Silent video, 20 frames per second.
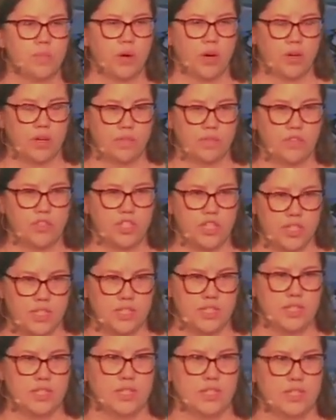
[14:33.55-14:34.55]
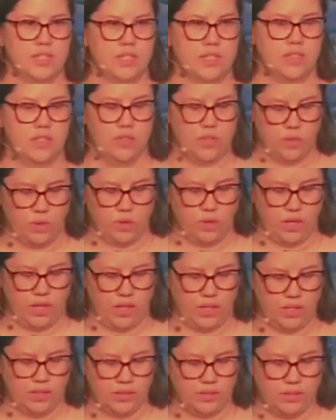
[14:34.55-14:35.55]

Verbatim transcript: part of Jesus' story.